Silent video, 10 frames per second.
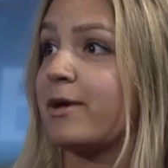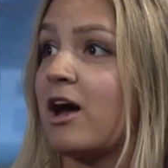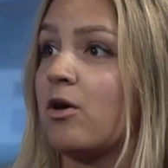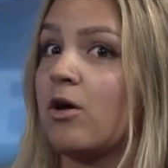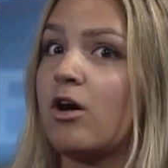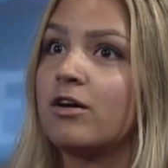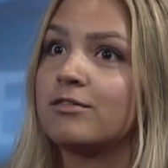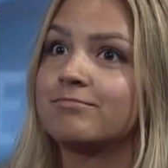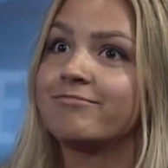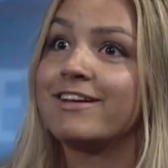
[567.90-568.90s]
about
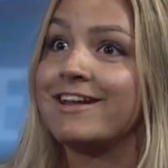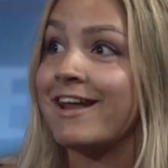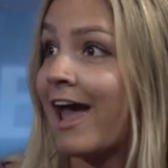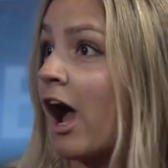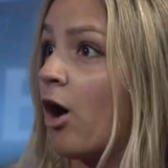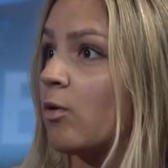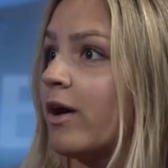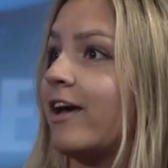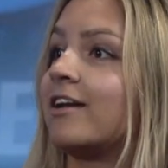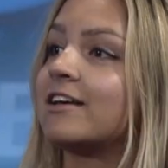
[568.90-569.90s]

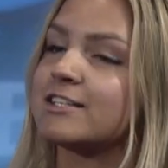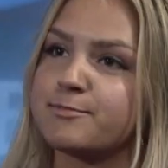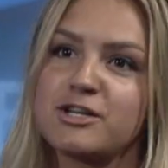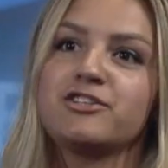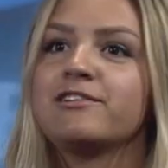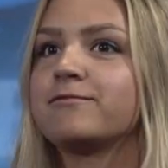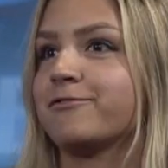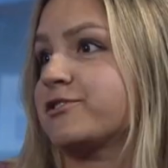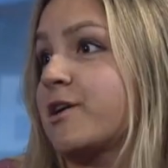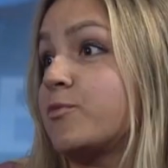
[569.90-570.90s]
now. And especially
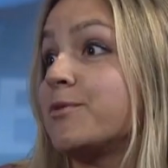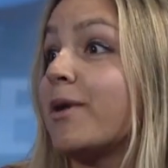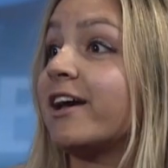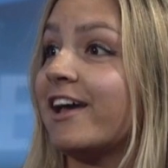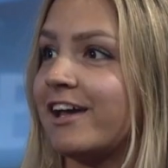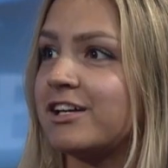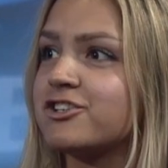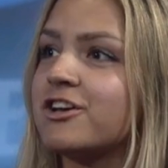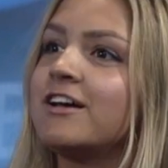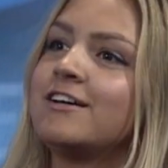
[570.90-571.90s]
for someone my
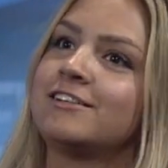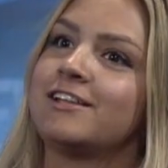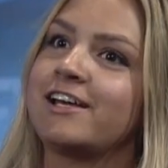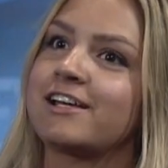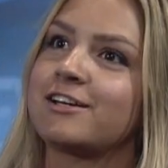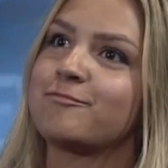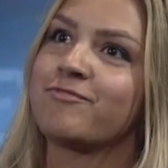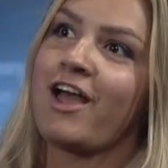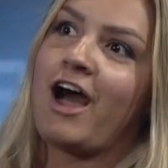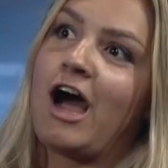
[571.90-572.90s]
age, like
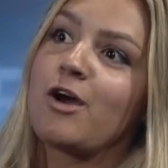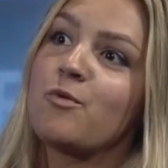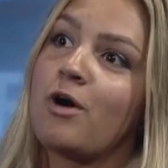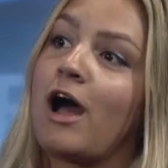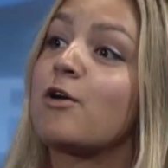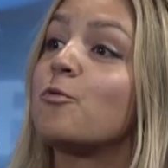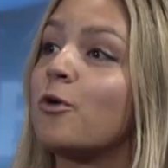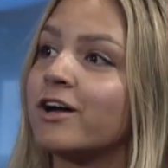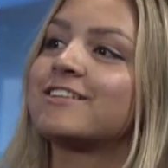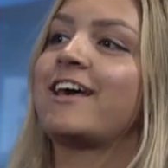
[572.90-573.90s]
I
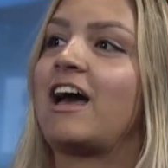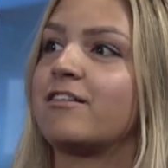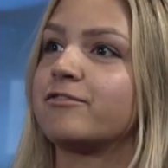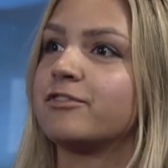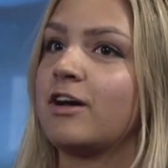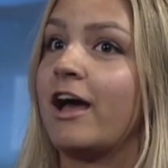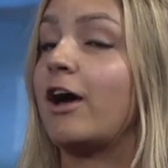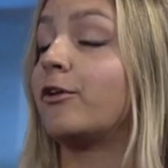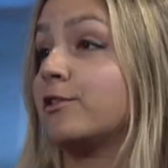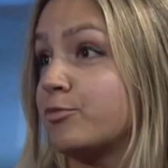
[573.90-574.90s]
want to have a
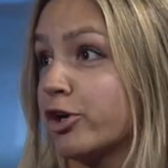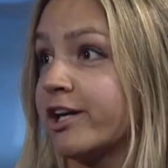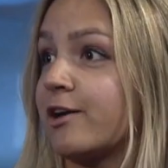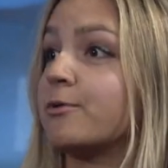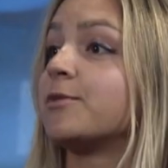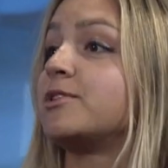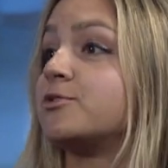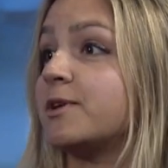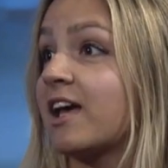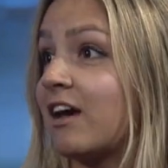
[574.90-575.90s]
healthy brain. I want to be
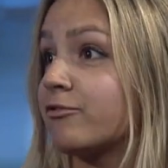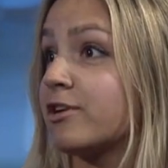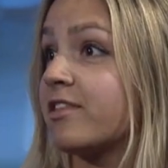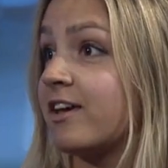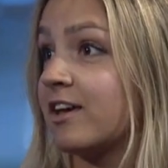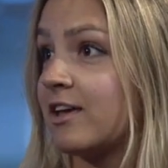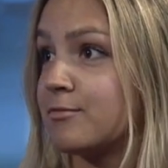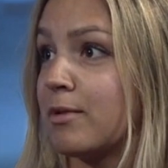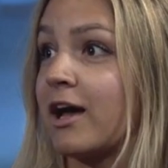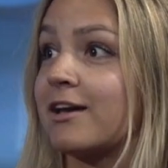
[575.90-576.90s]
doing everything
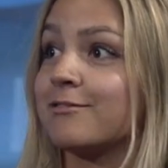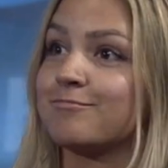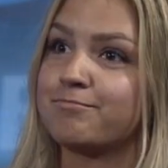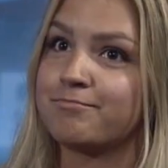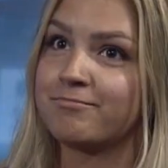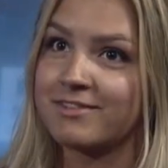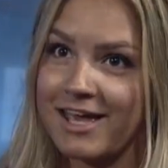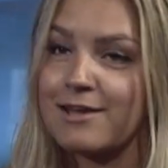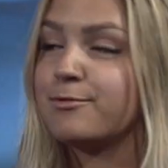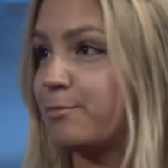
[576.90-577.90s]
in my
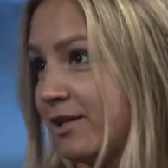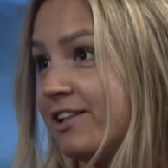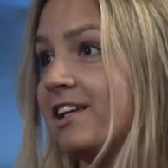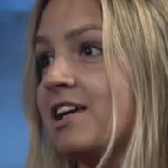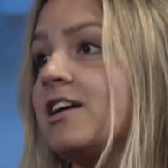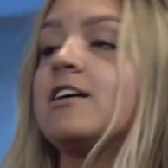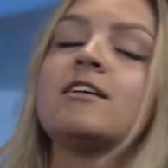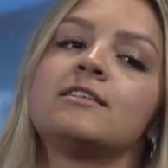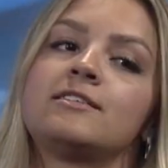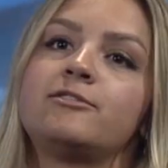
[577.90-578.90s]
capability
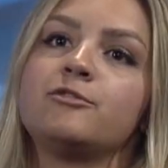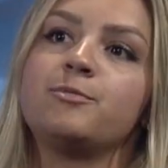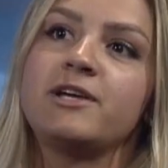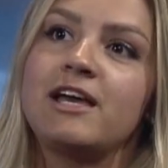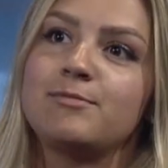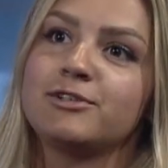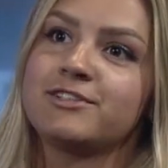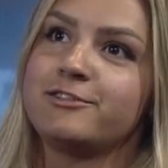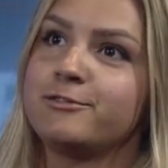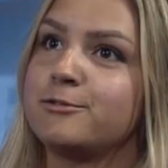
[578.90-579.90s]
to be able
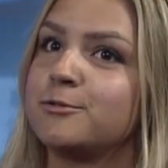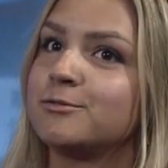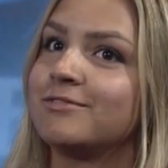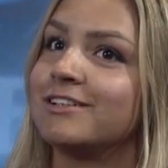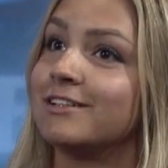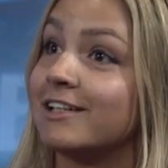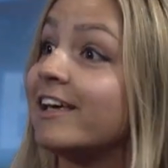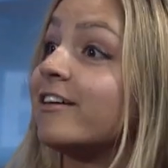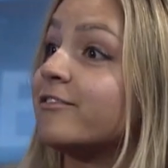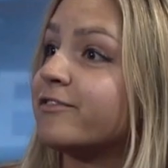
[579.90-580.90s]
to
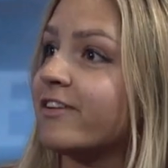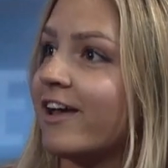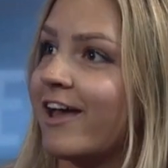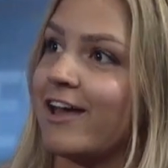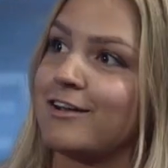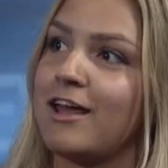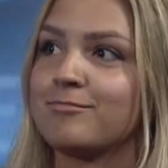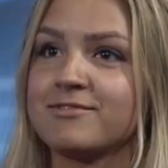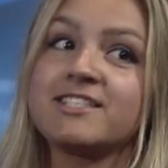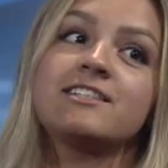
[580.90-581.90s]
live and
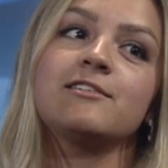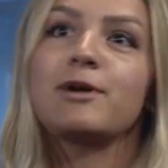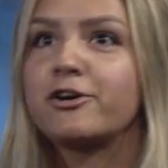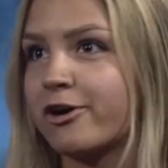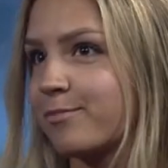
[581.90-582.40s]
see my